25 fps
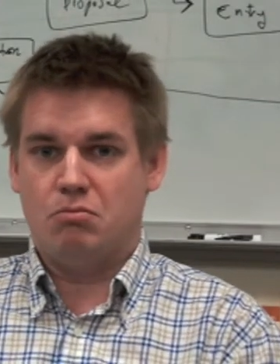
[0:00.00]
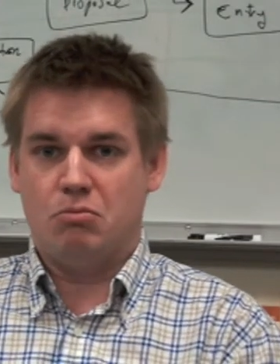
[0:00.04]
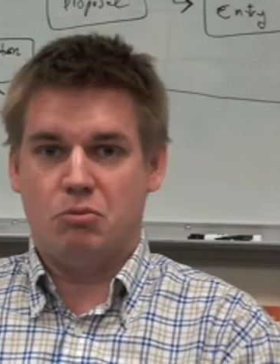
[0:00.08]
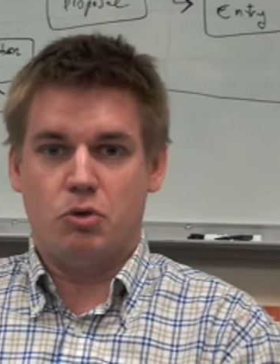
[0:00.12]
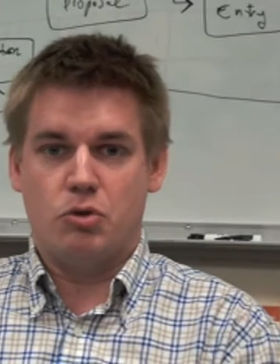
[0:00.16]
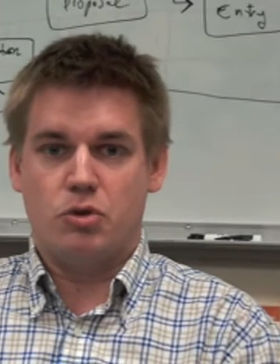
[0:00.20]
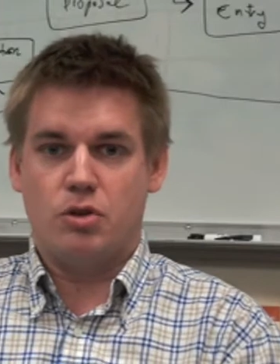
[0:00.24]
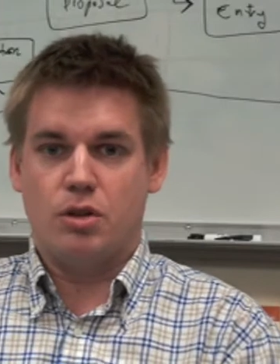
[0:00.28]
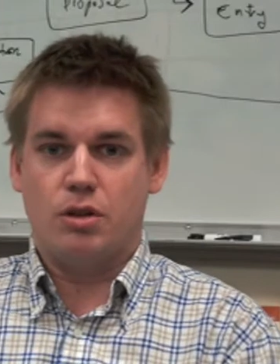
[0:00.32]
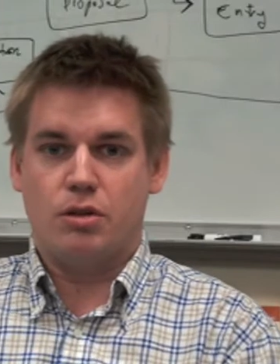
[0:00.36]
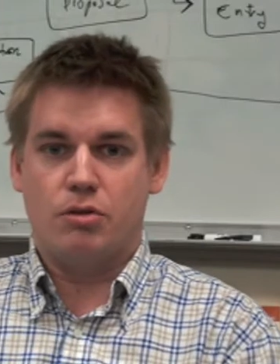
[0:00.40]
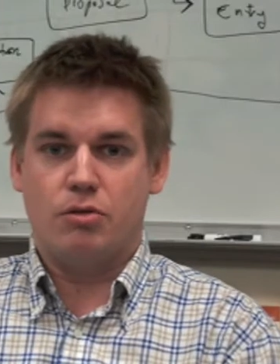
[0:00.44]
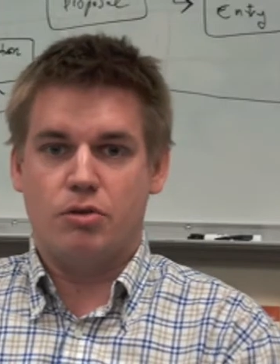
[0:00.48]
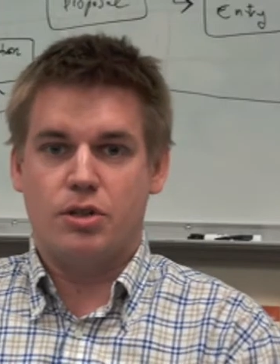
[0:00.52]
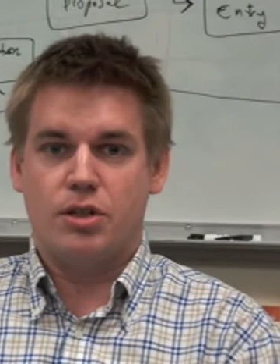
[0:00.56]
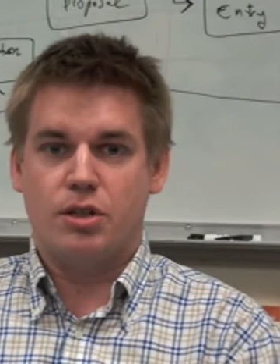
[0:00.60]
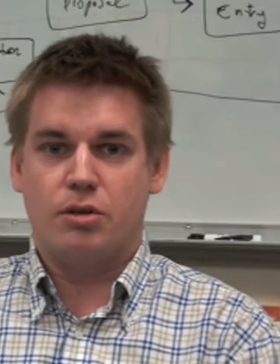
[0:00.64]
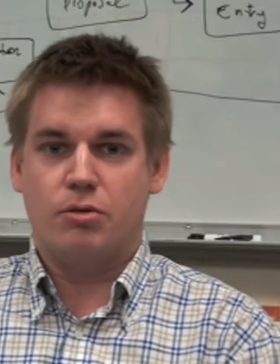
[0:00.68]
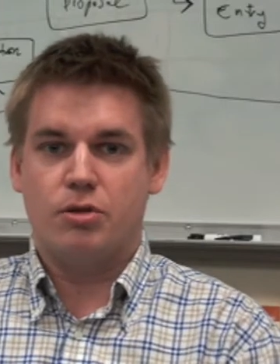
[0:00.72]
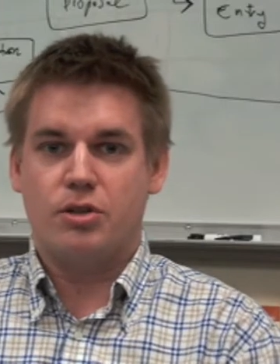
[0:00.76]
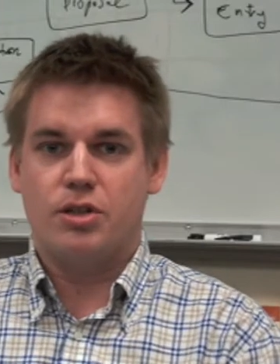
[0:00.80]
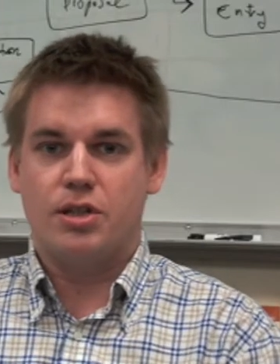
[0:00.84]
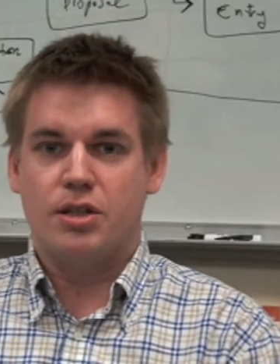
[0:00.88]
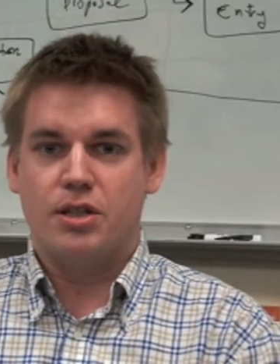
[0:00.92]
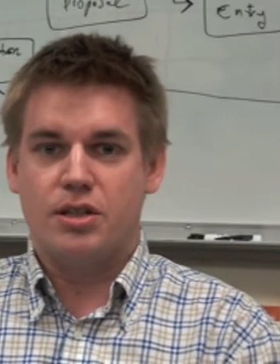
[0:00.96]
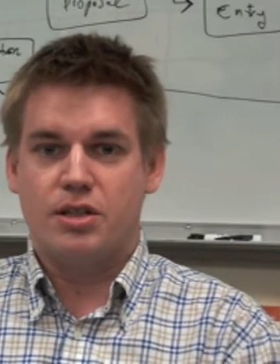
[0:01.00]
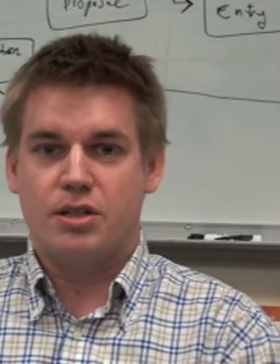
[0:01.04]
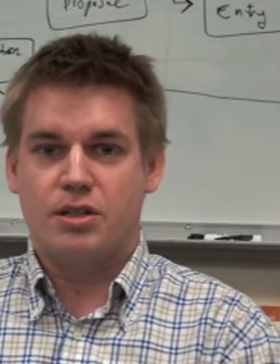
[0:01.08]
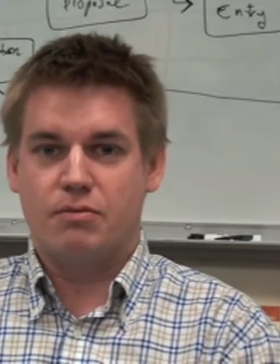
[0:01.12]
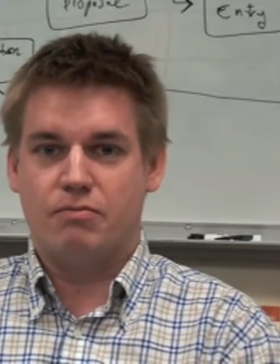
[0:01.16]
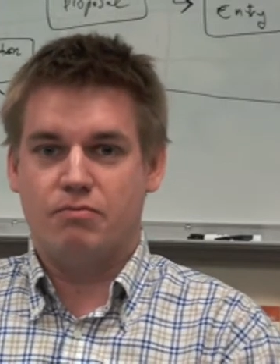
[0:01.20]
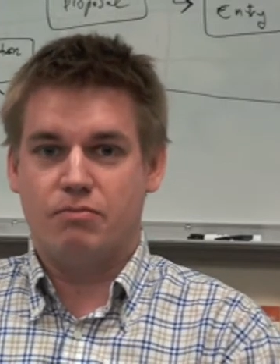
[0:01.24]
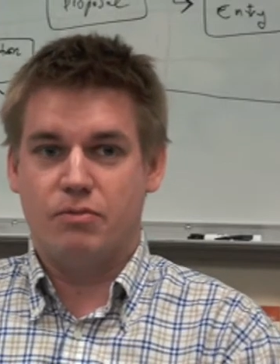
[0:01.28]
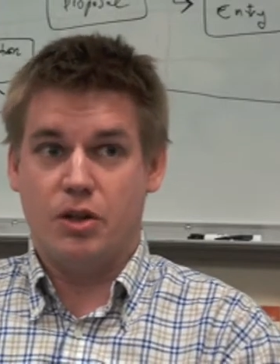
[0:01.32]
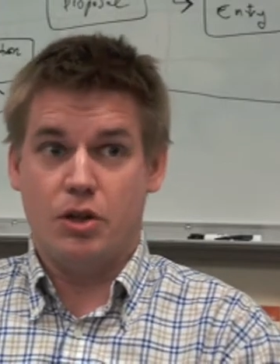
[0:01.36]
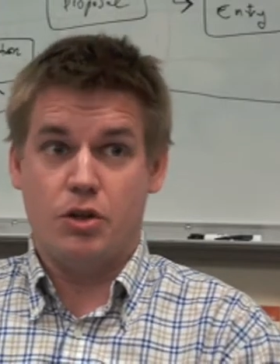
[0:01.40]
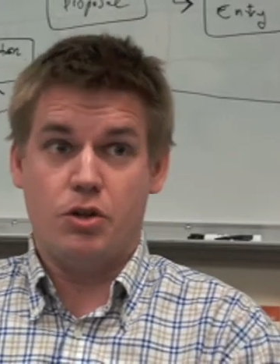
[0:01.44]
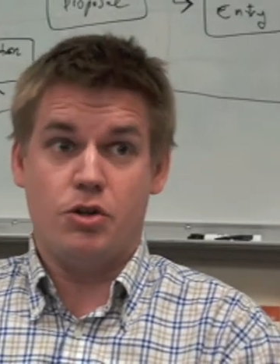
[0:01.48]
using resources,
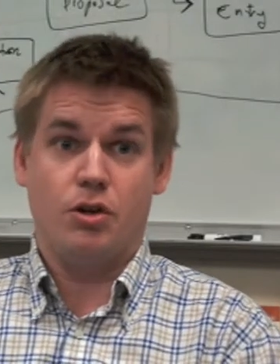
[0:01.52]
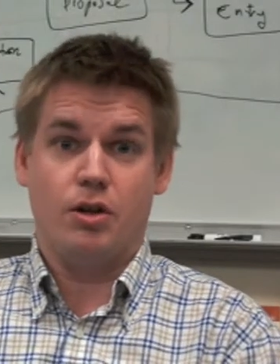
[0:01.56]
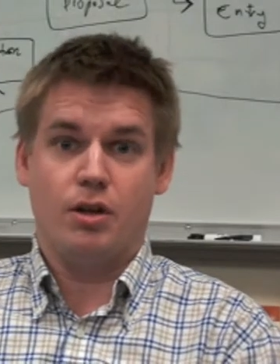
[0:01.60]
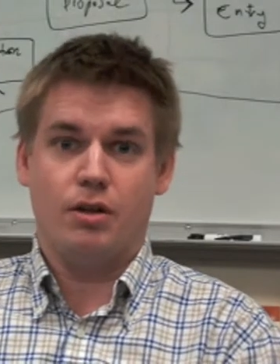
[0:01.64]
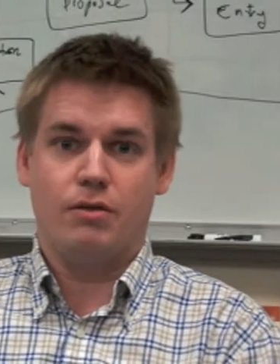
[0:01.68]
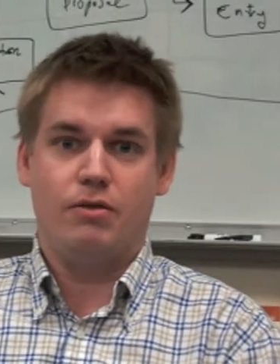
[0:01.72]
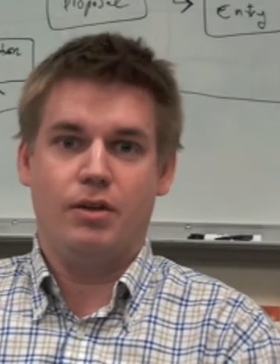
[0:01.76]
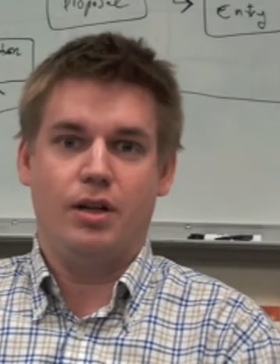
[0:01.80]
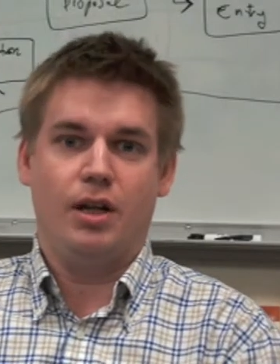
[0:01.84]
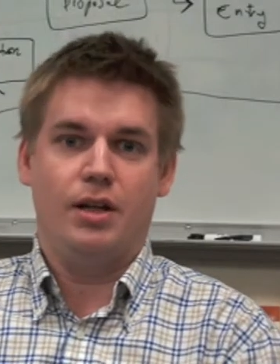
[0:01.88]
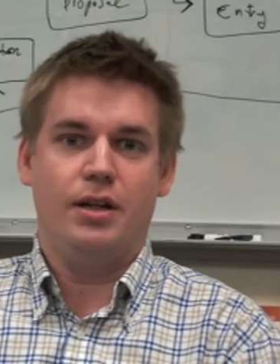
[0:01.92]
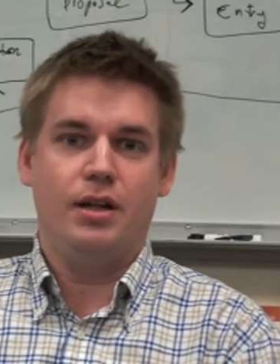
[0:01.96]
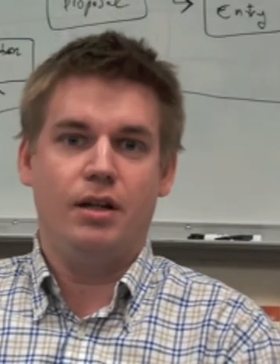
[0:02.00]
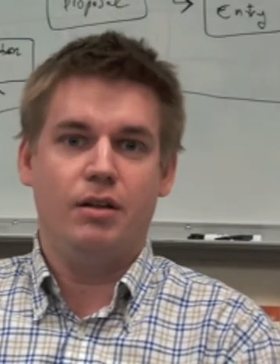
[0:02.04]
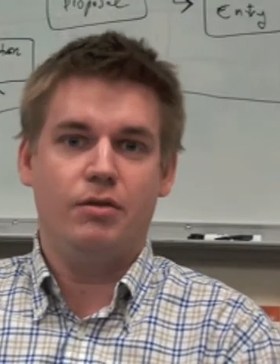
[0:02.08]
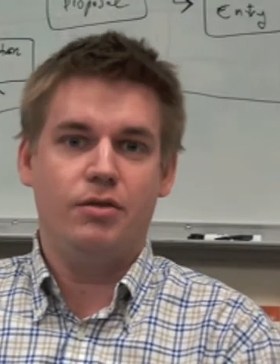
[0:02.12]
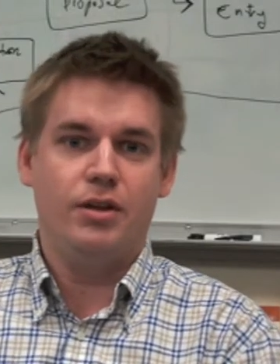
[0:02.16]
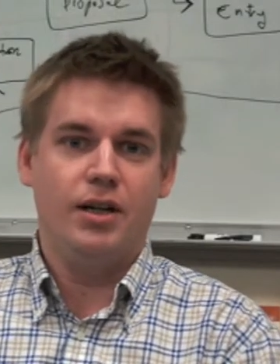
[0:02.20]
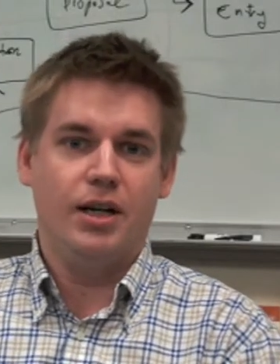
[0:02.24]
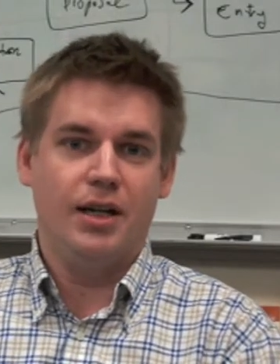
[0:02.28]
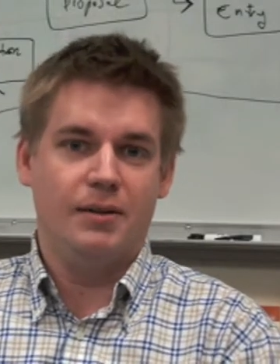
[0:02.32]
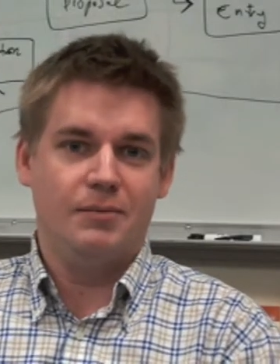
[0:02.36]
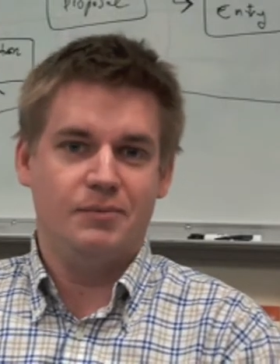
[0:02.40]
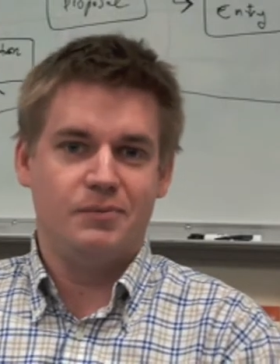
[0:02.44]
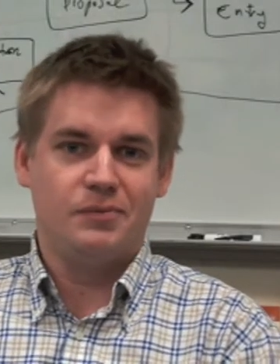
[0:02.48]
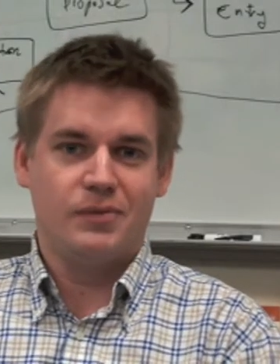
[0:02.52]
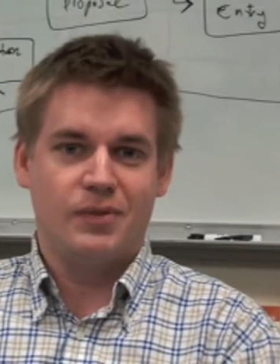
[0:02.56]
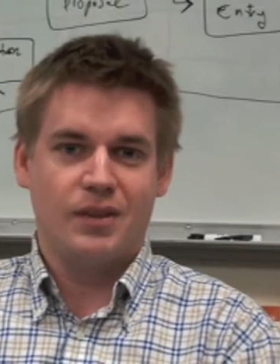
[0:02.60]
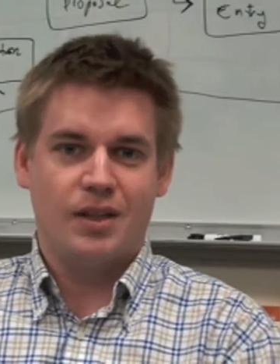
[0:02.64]
enjoying Philadelphia.